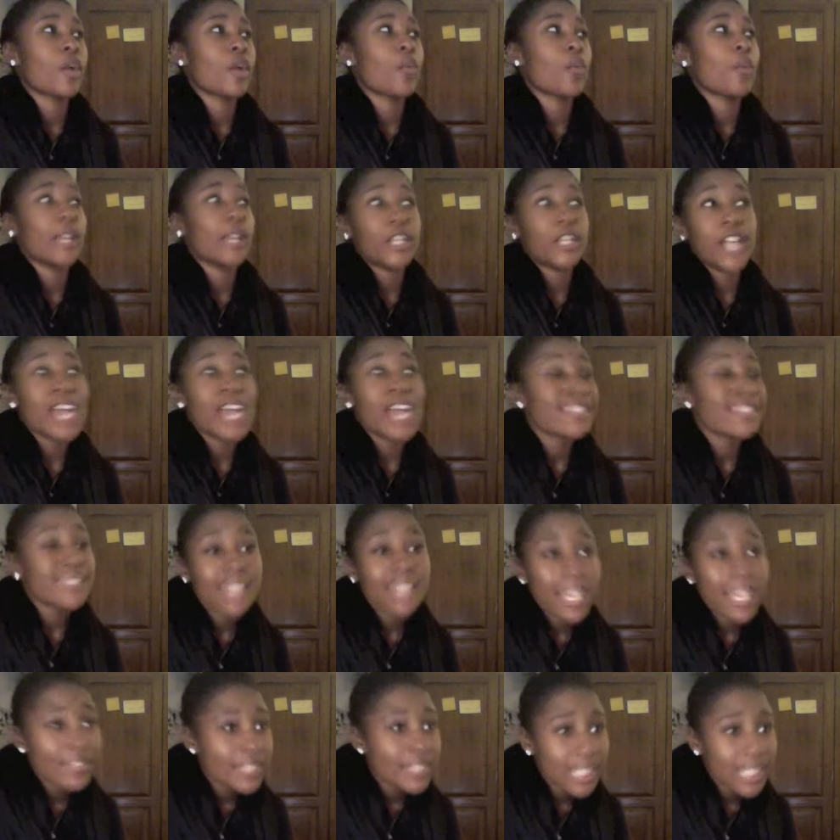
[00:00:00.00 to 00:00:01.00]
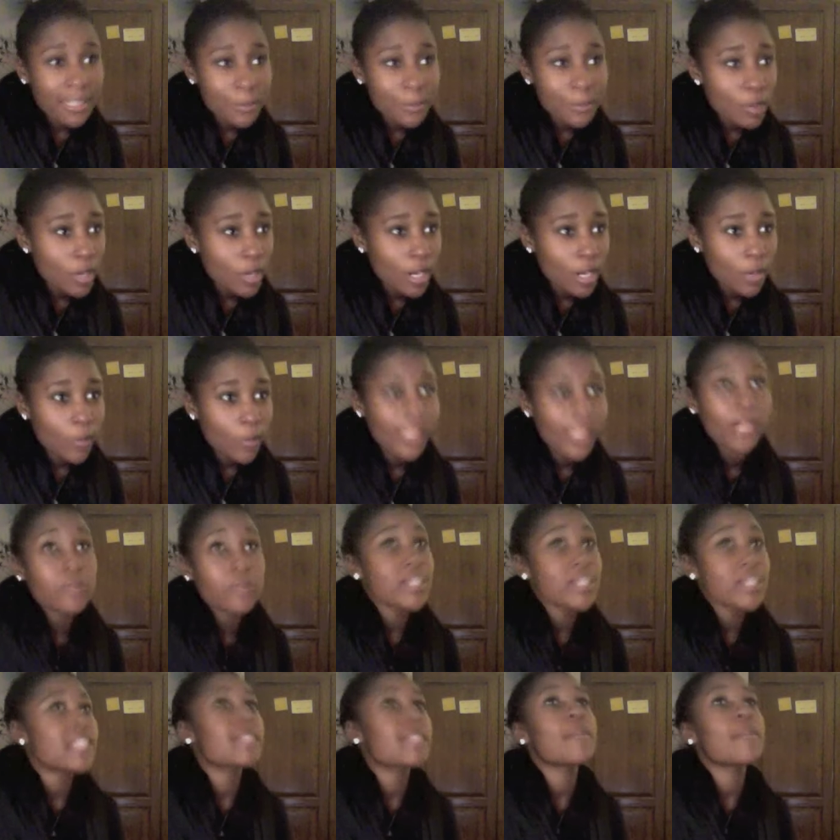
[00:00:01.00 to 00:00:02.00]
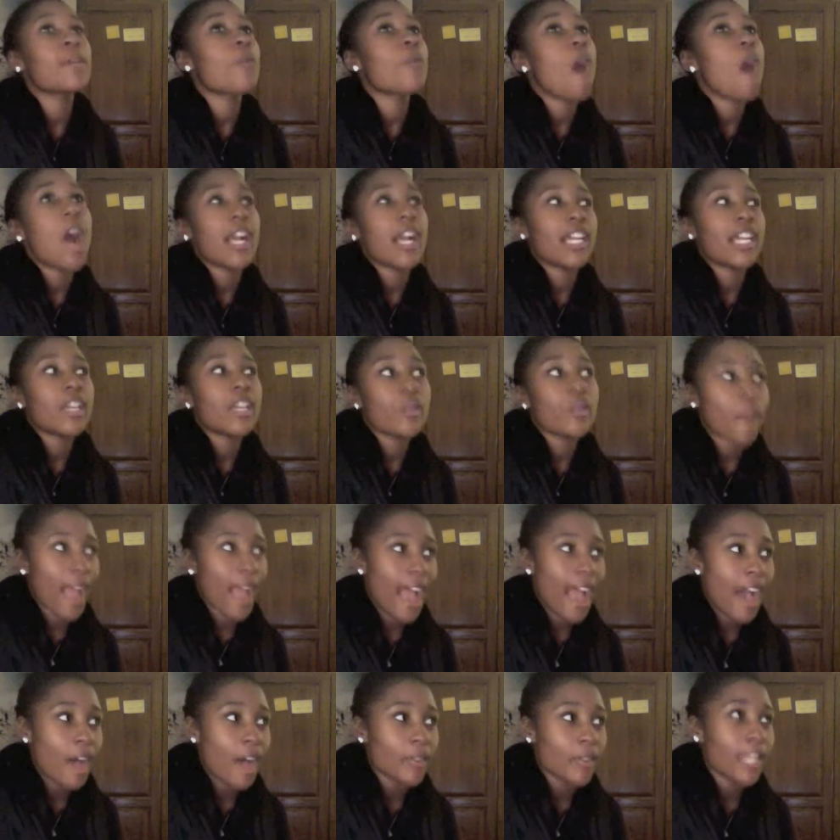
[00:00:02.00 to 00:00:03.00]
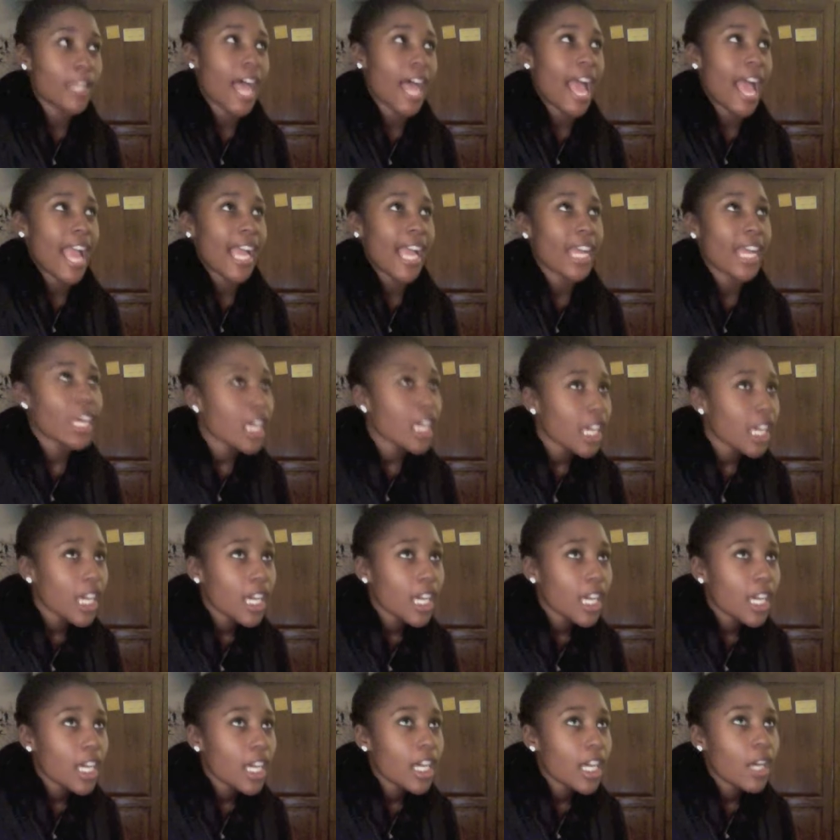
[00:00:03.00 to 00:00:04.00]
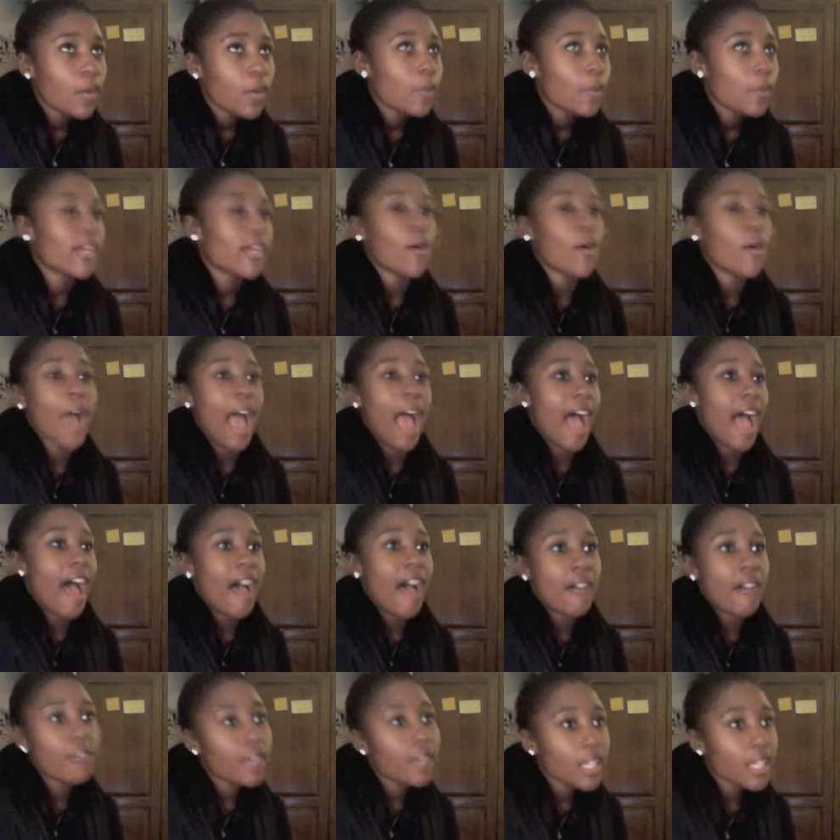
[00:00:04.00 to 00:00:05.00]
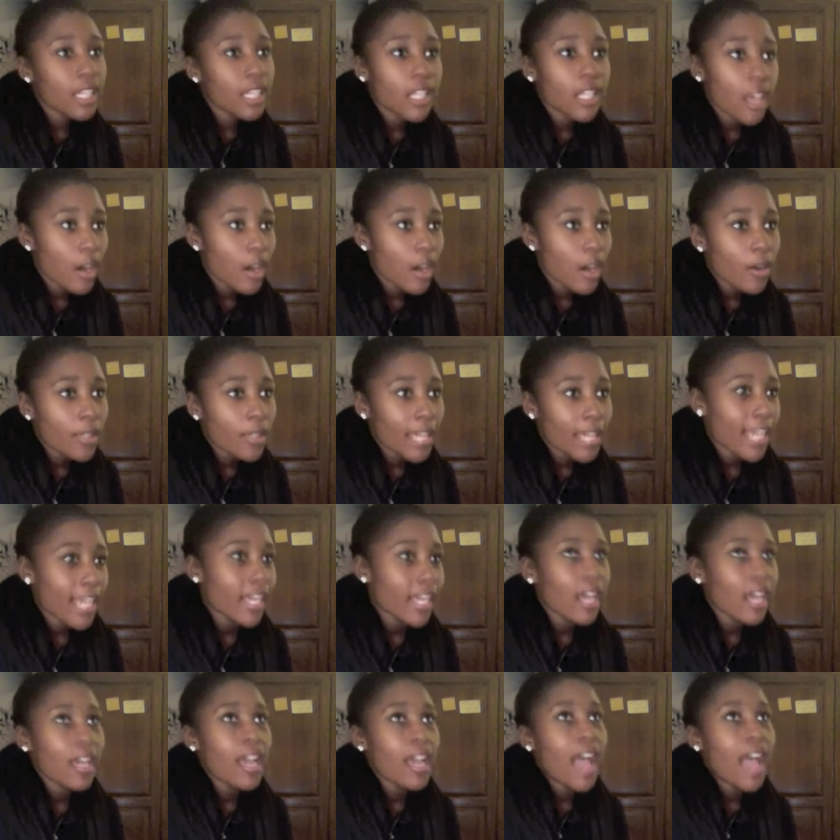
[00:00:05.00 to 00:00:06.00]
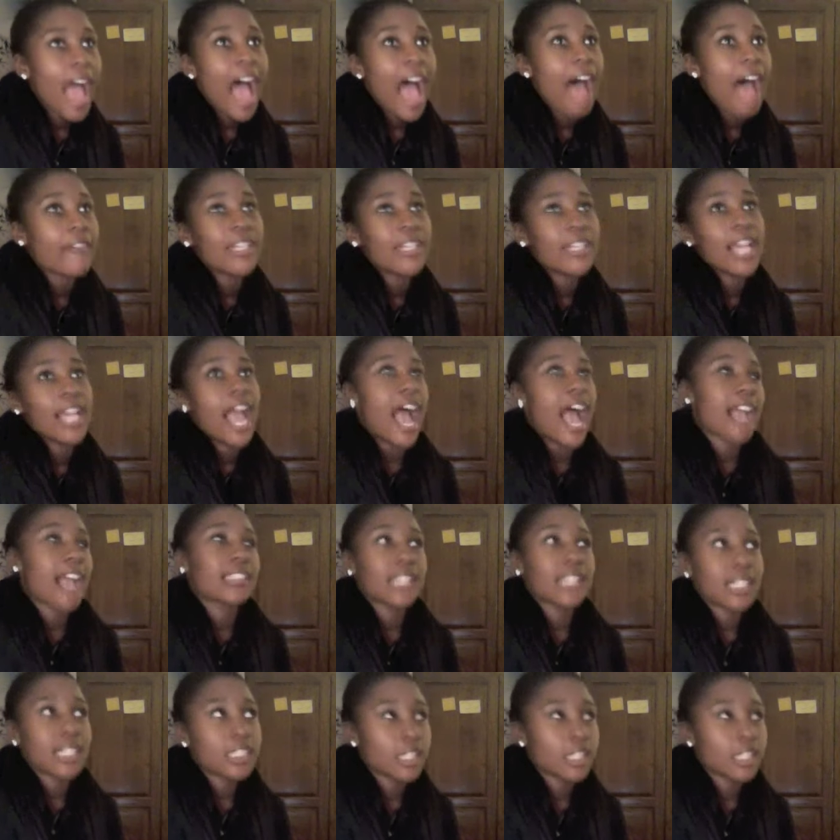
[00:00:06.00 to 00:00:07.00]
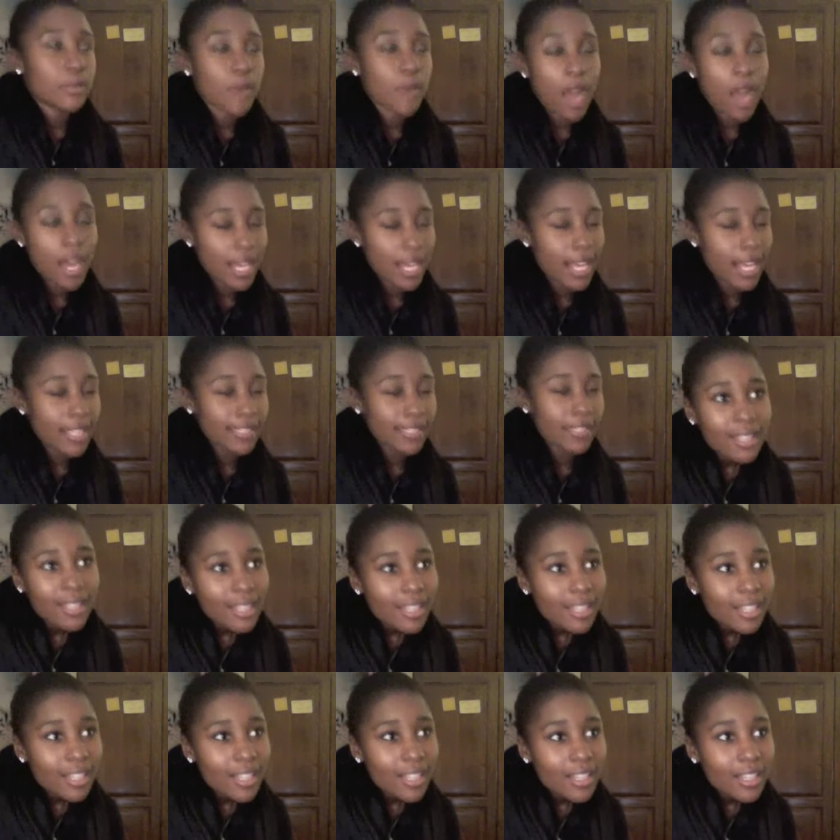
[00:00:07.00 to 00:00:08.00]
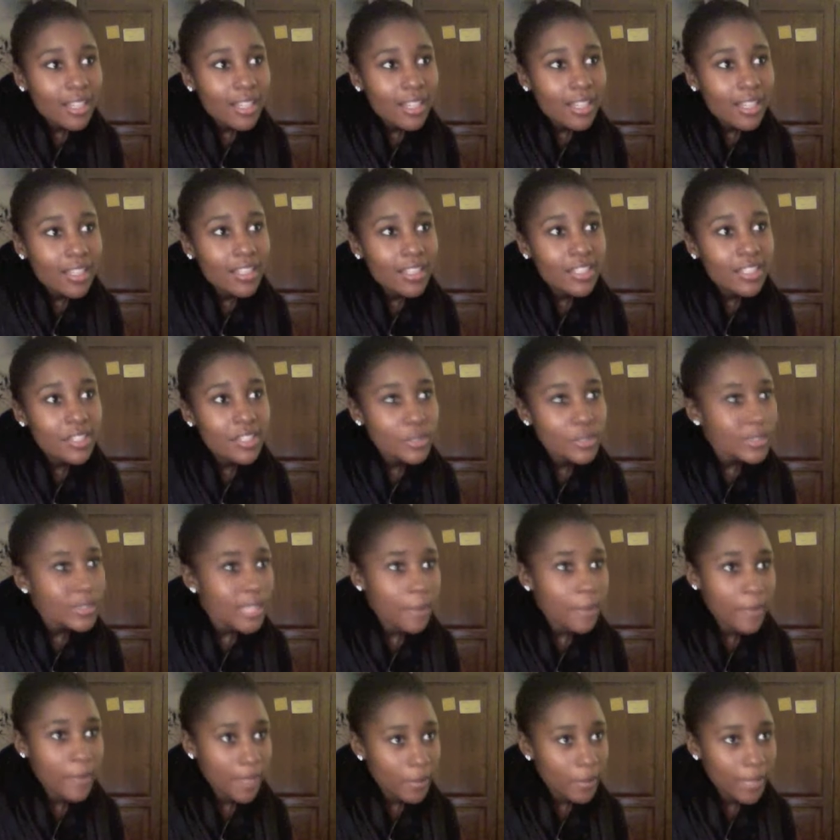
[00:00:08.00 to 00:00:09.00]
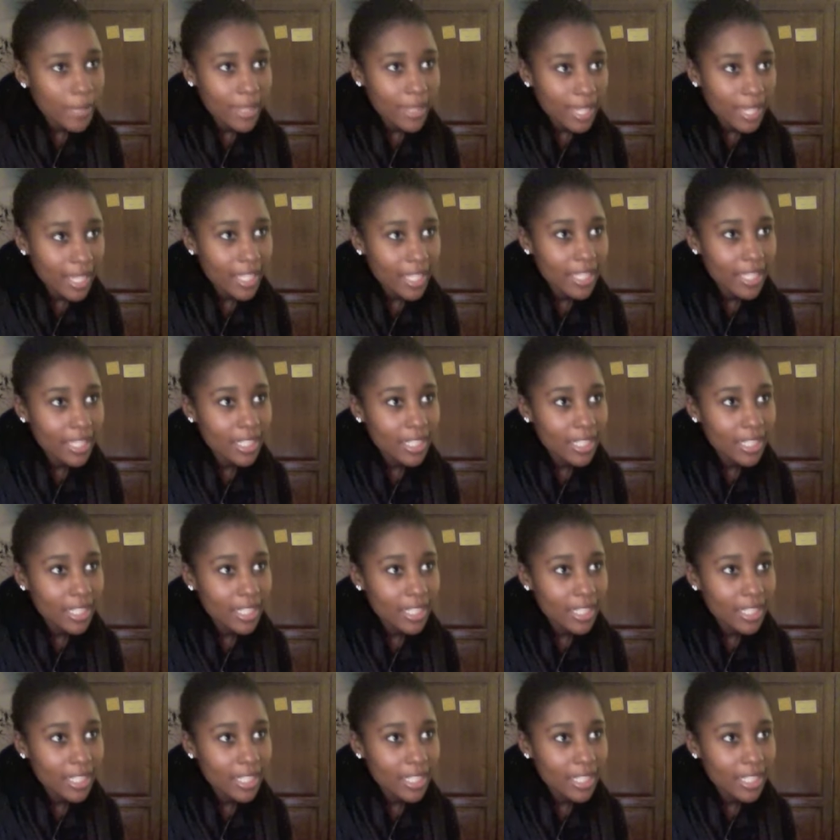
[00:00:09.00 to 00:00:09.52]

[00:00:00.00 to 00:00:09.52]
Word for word: We are not slaves anymore. We don't need to be walking around like we don't have you know like having access to products do something with it.